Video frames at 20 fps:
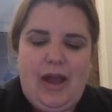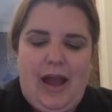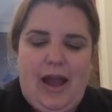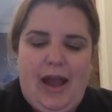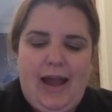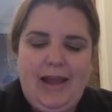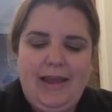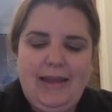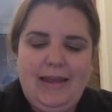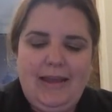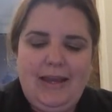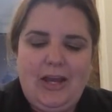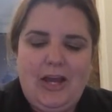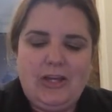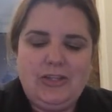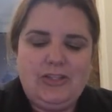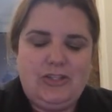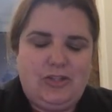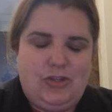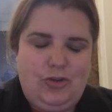I
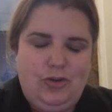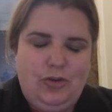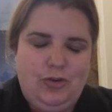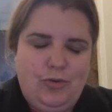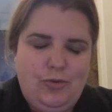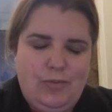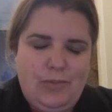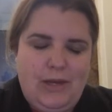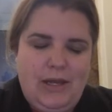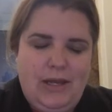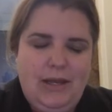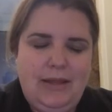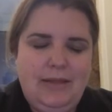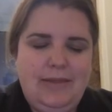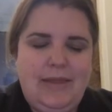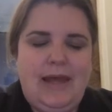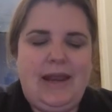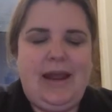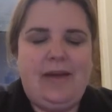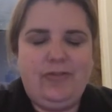assume
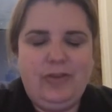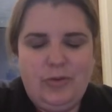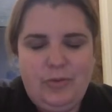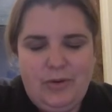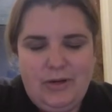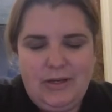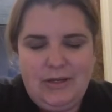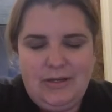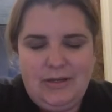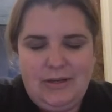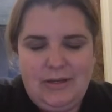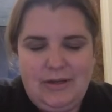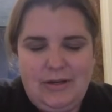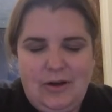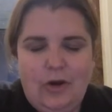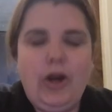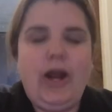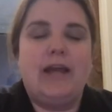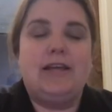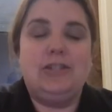that everyone,
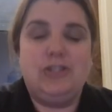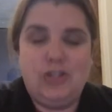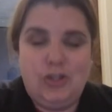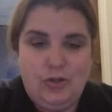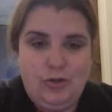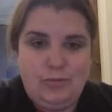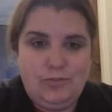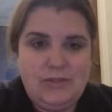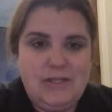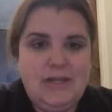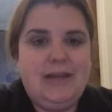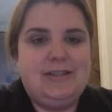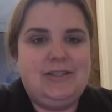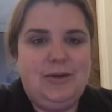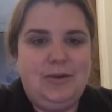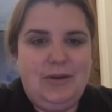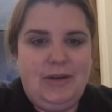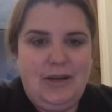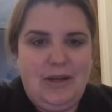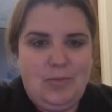or I assumed, I
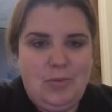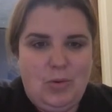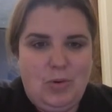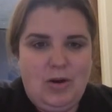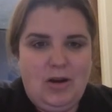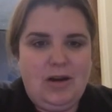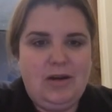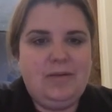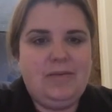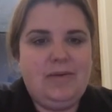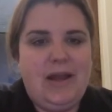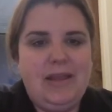don't anymore.